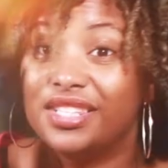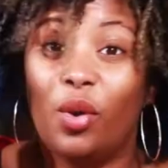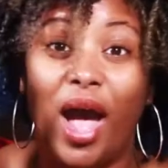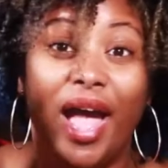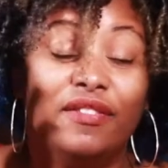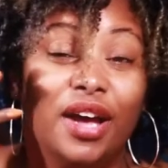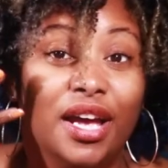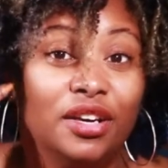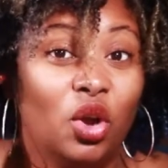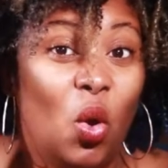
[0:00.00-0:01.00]
So I have
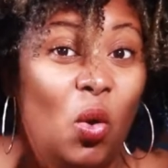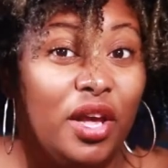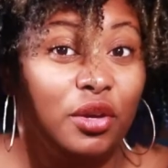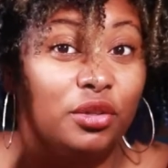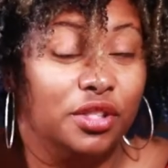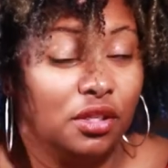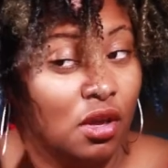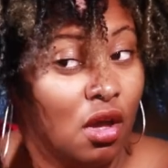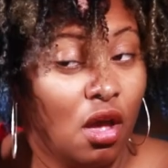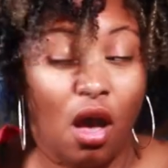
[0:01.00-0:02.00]
uncoiled
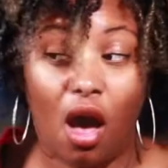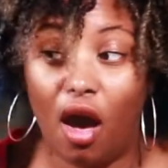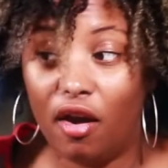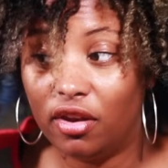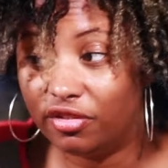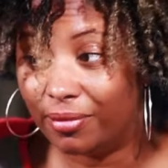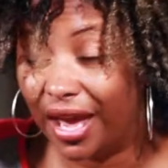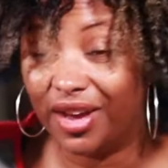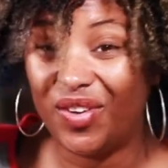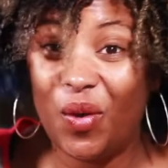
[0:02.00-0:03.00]
all of
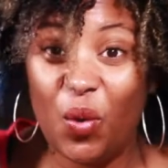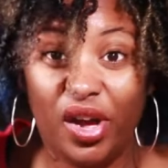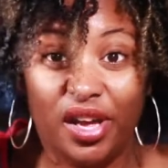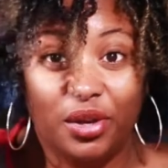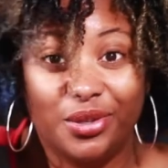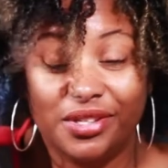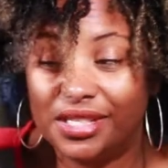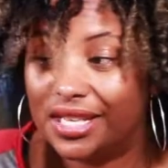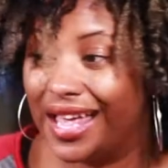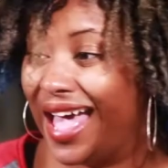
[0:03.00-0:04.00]
my coils.